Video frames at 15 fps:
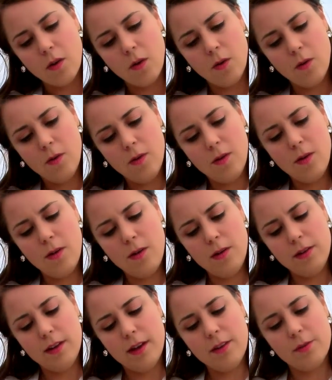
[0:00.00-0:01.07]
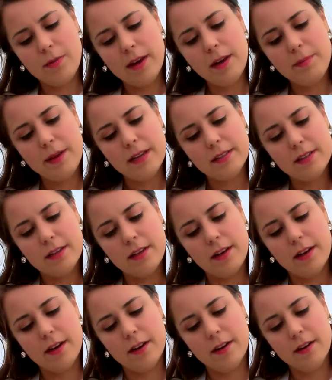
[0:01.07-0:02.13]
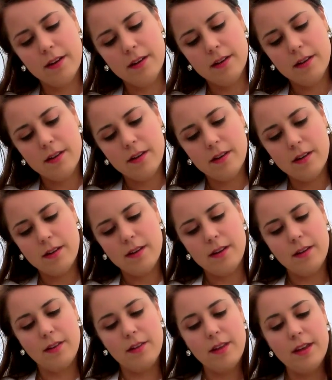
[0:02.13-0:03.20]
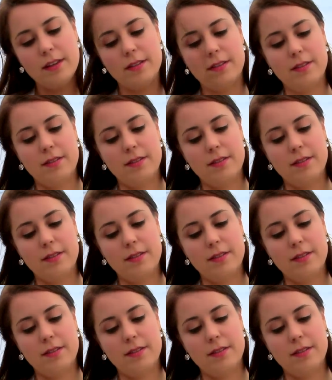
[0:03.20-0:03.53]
Pull another big piece in here. This.